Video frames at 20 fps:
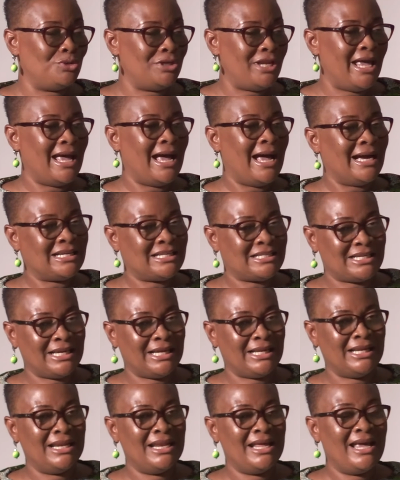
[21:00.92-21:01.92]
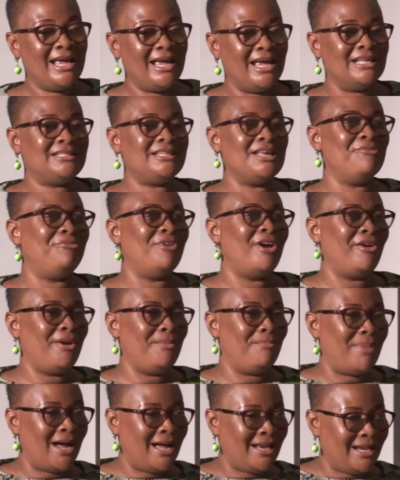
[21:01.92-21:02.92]
to the action is a
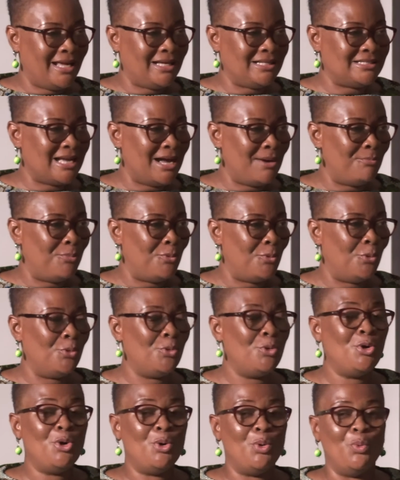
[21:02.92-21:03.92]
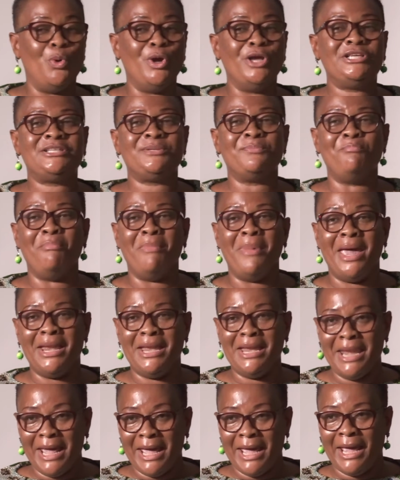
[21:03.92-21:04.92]
very bad example, which
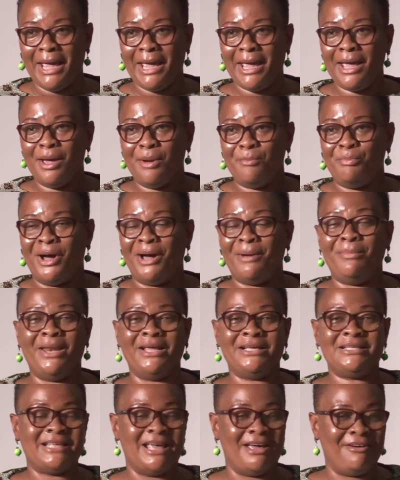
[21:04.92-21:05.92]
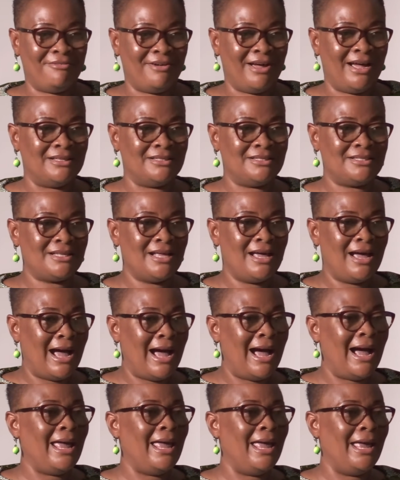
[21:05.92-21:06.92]
many public servants
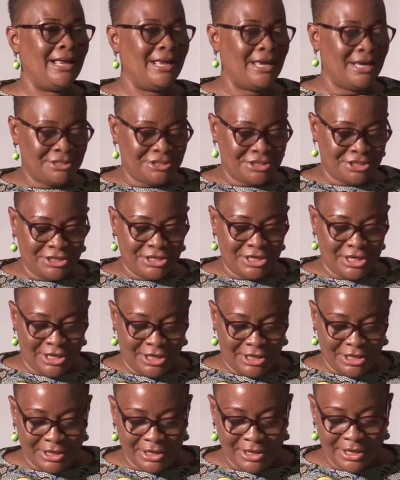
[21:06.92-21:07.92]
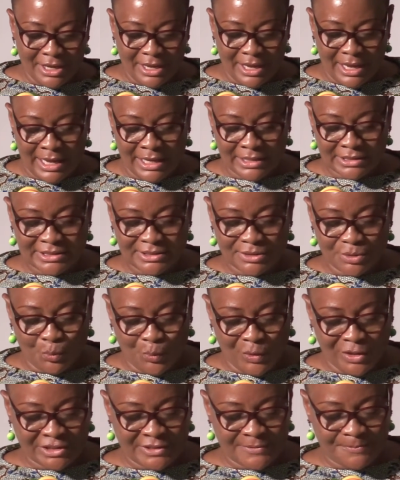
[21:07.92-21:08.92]
are engaging in as
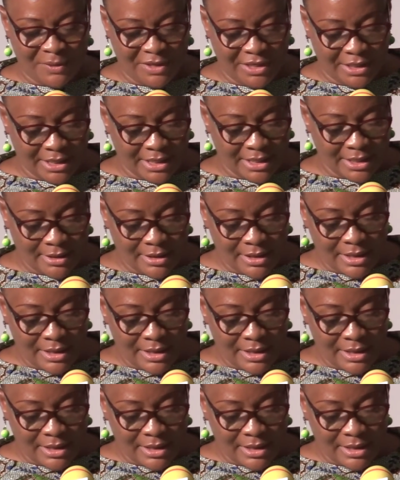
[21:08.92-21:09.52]
we speak.